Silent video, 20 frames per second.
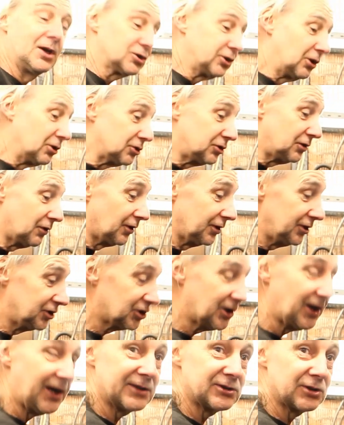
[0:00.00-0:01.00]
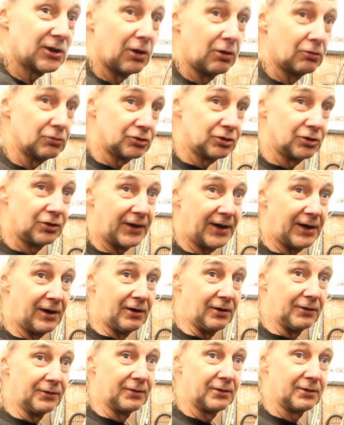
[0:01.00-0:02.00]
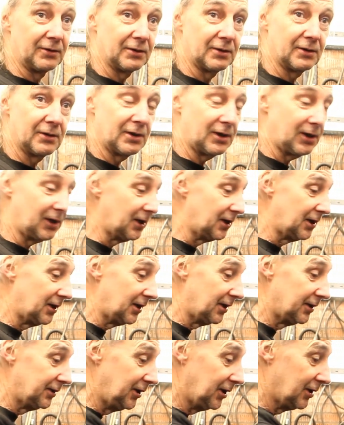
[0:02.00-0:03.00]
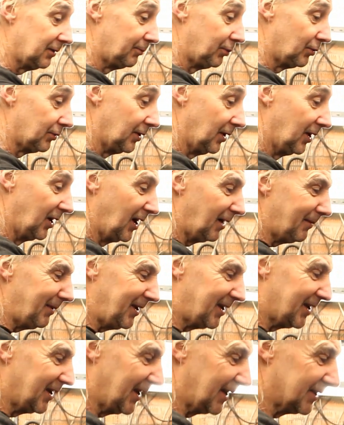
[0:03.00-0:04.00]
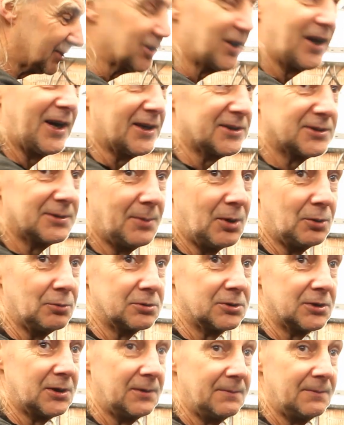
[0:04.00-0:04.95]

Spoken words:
As long as you've got your starter clutch and that on, and you can put it. I mean, you can get a starter motor.